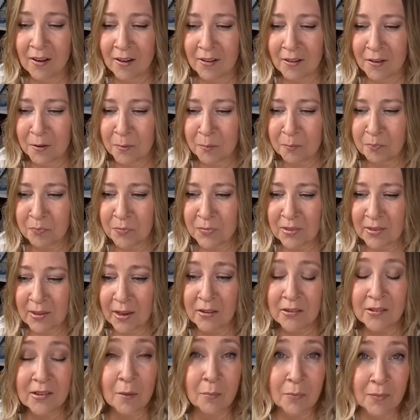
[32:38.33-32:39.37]

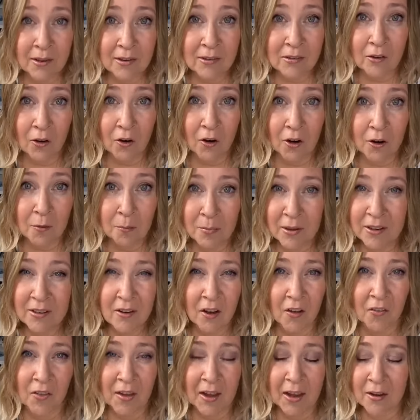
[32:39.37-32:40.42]
Now some things are, but
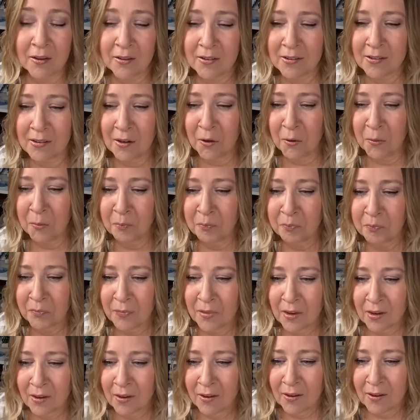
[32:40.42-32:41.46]
not that. So
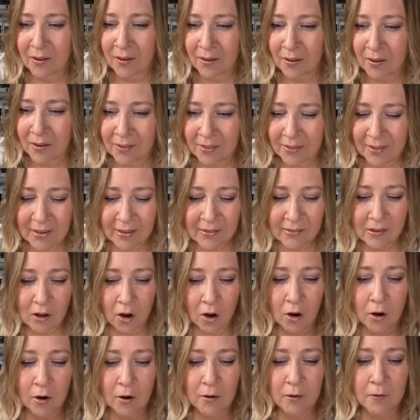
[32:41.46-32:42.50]
these
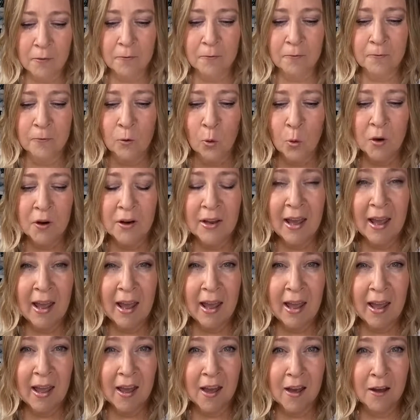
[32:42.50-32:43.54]
are
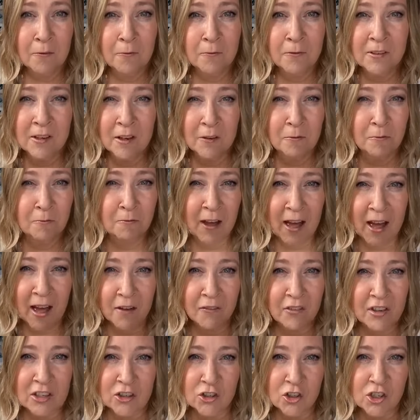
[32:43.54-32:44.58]
4.5 to
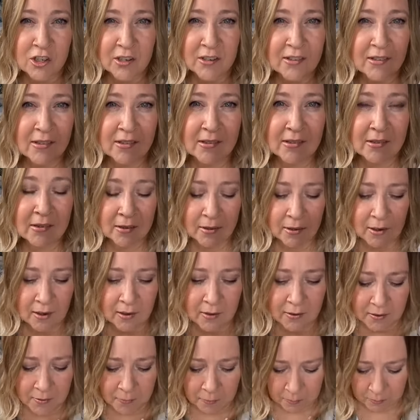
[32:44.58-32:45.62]
5 inches.
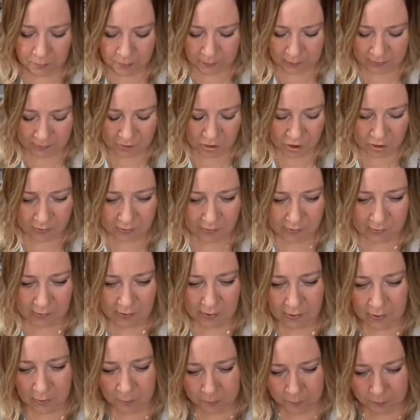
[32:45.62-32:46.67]
Let's just
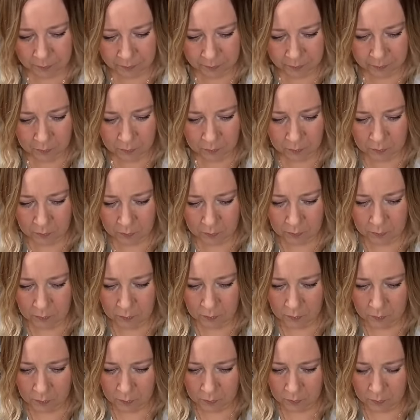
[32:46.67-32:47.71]
see.
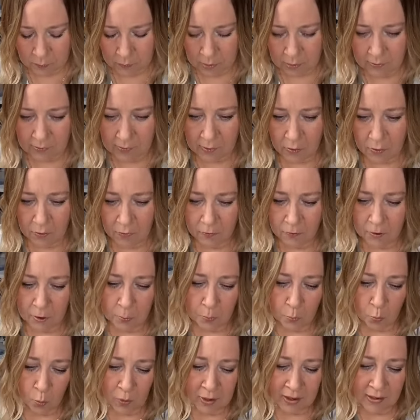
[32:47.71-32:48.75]
So
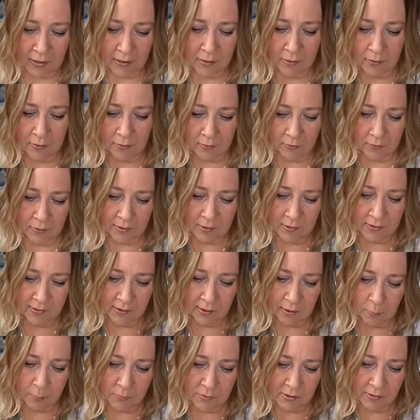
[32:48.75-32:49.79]
from wing, the
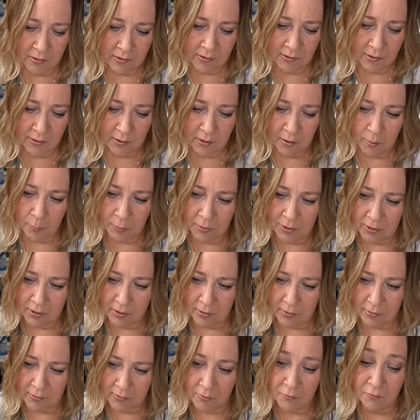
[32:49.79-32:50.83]
tip to the tip
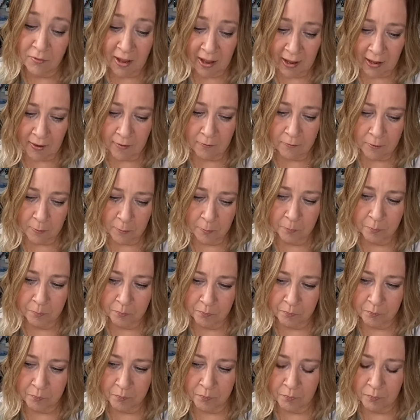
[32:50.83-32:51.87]
is 5,
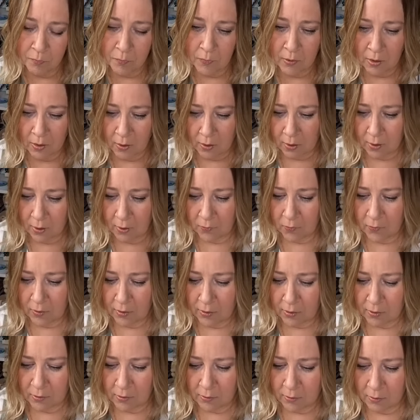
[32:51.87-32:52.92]
and
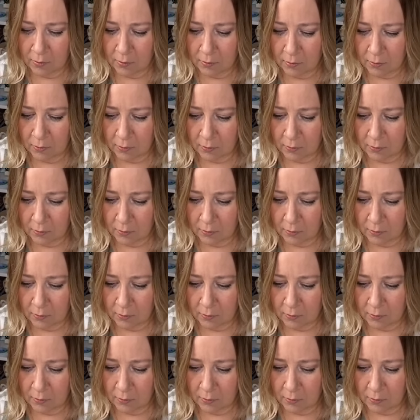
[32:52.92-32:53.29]
then